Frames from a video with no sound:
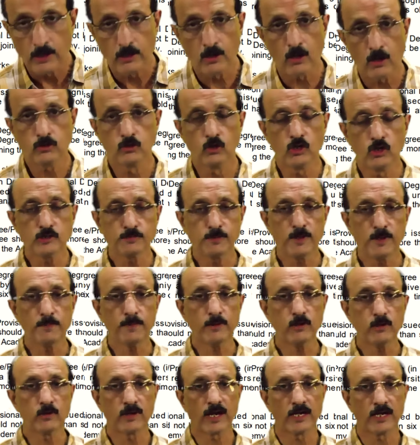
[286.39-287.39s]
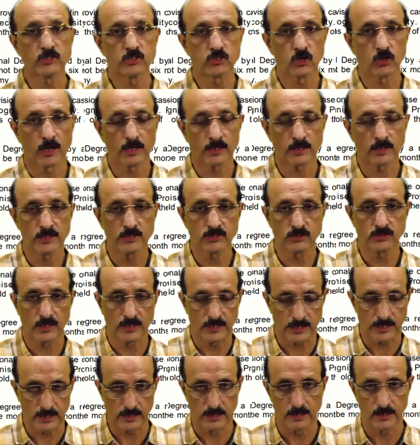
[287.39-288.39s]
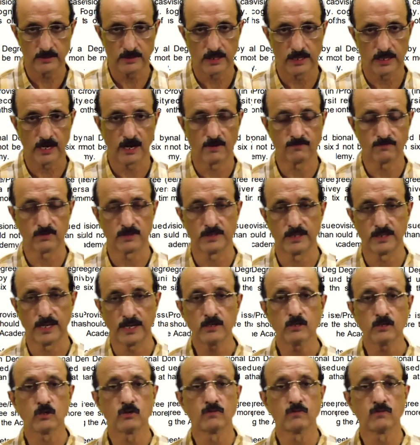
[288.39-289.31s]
Now, those people who get shortlisted here, thereafter that,